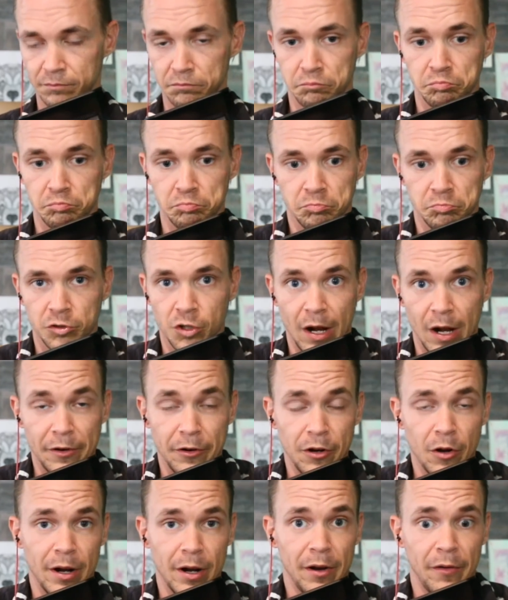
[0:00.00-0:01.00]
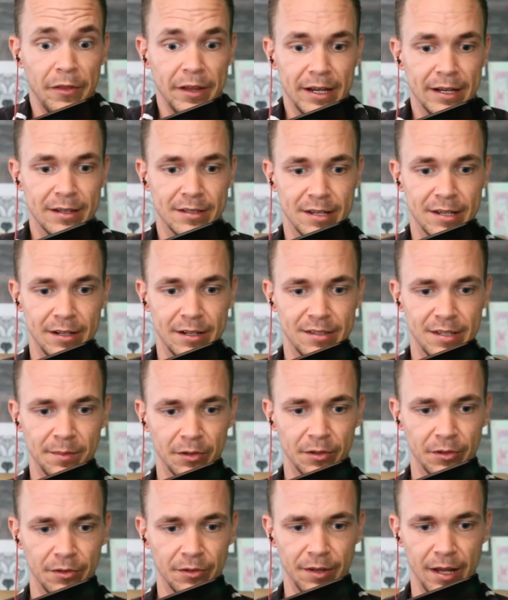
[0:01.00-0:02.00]
So I don't know. I don't think it's any simpler
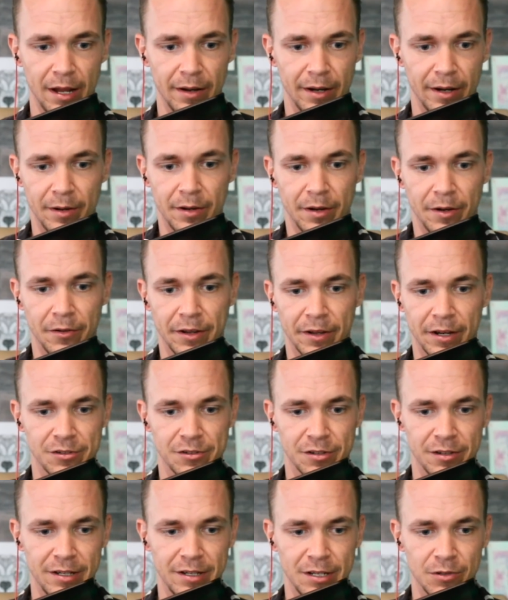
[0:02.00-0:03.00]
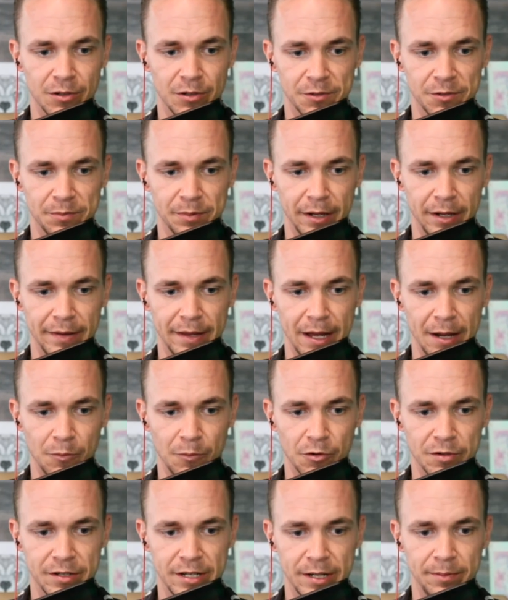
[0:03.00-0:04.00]
than that. I don't think I should need to explain that more
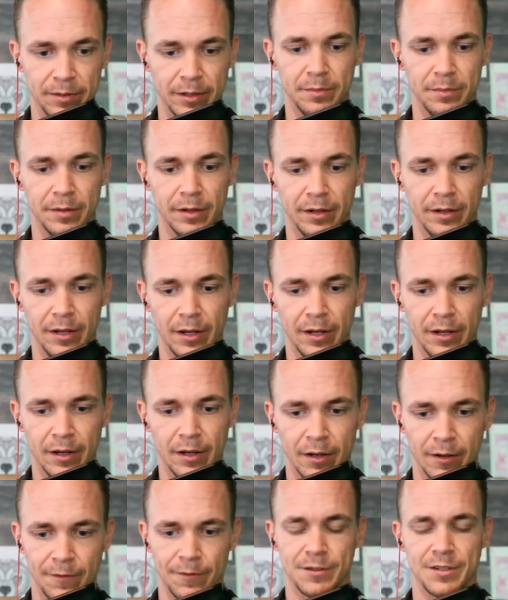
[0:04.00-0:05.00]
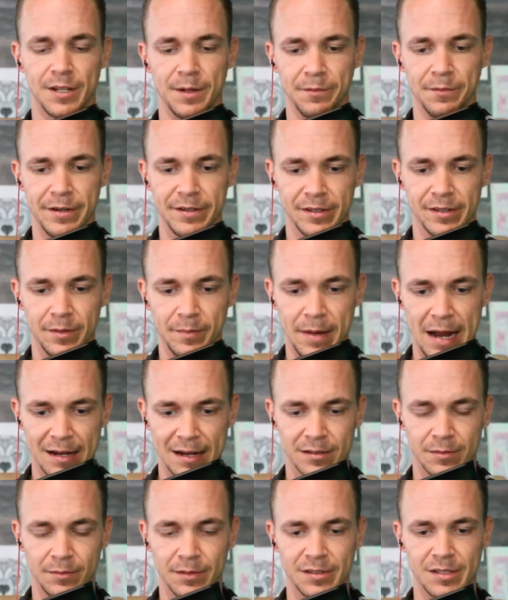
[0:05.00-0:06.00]
deeply, but for some reason the
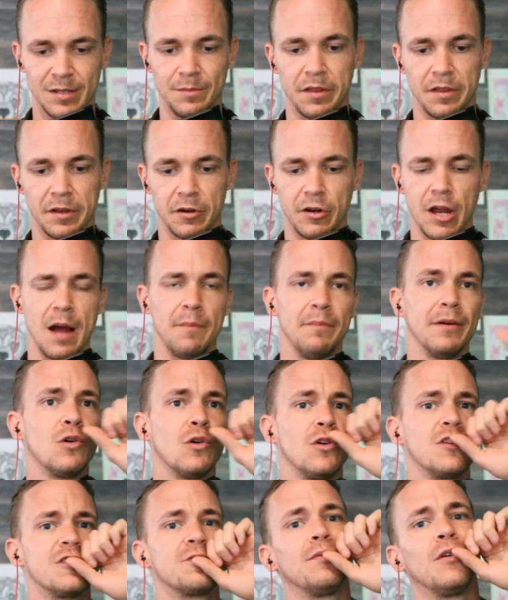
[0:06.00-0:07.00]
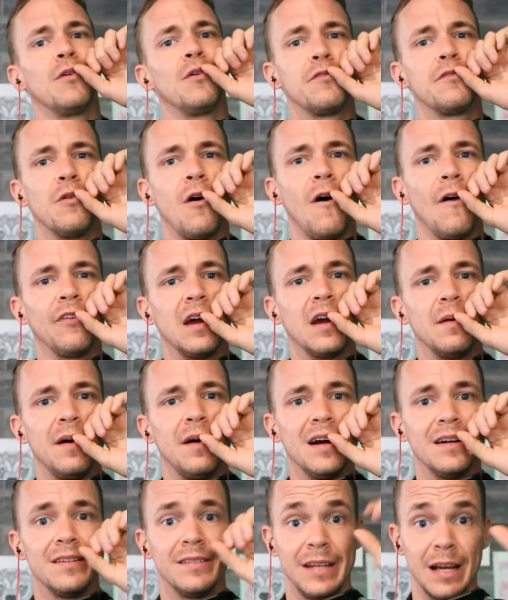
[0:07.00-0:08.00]
maximalists seem to think, yeah, Bitcoin's blowing through all-time
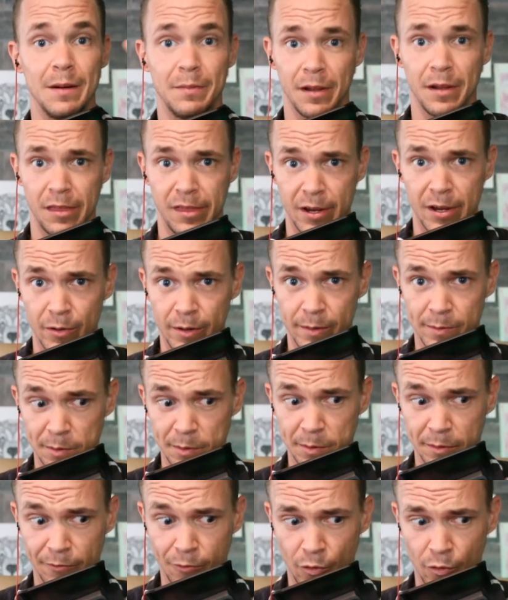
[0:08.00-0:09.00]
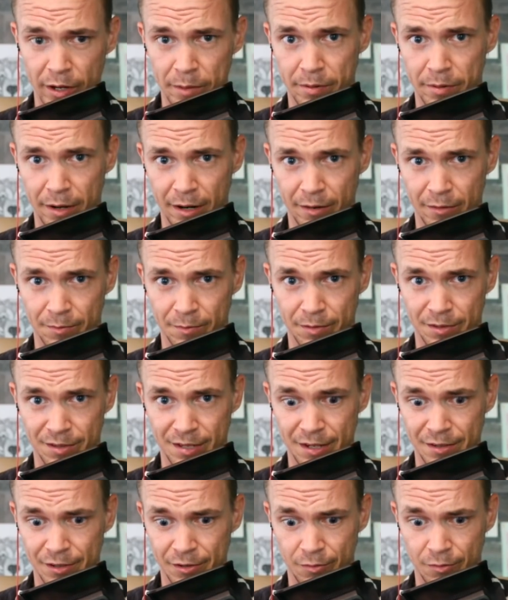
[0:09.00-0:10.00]
highs. Yeah, but Ethereum's performing better
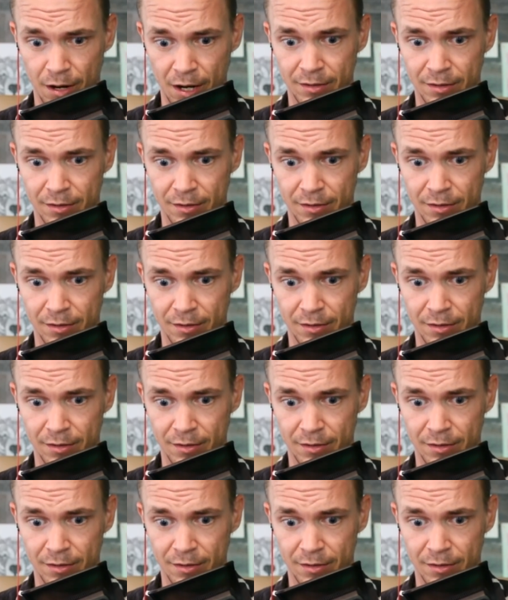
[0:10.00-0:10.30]
percentage-wise.